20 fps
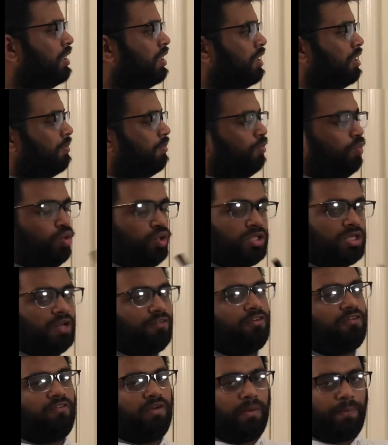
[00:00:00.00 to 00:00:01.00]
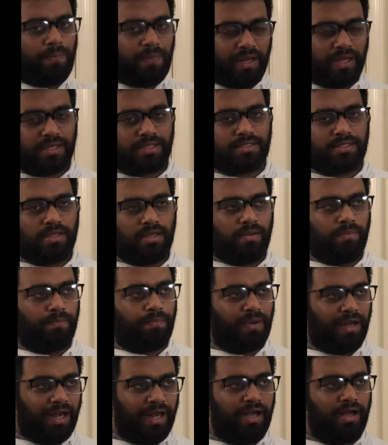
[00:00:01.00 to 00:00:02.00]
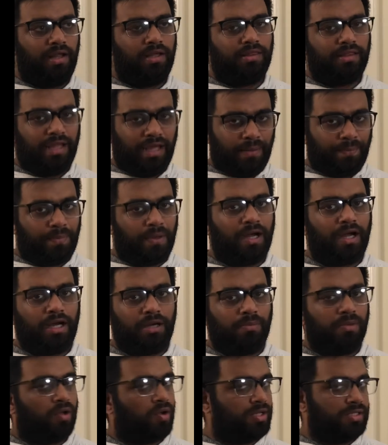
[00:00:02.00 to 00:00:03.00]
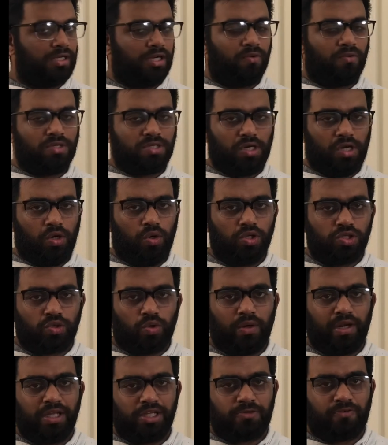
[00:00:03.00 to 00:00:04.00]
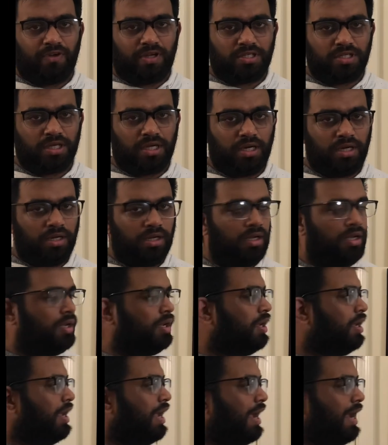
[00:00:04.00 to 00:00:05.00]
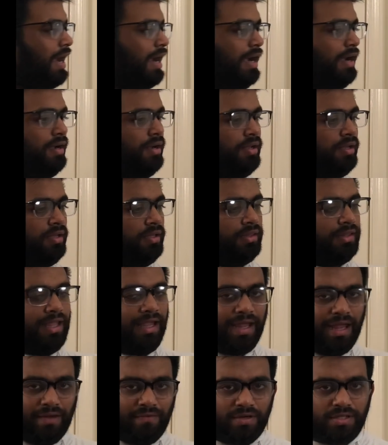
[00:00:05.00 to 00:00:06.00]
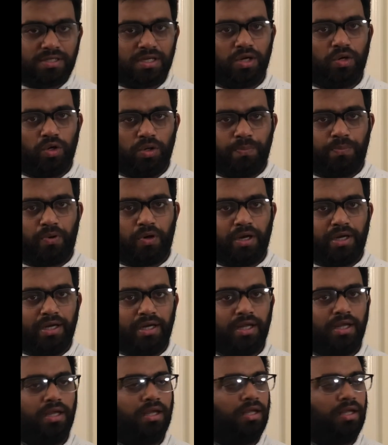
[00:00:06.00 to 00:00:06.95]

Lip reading: Most of our picks played their part because it was a low scoring fixture, and they gave us a good point.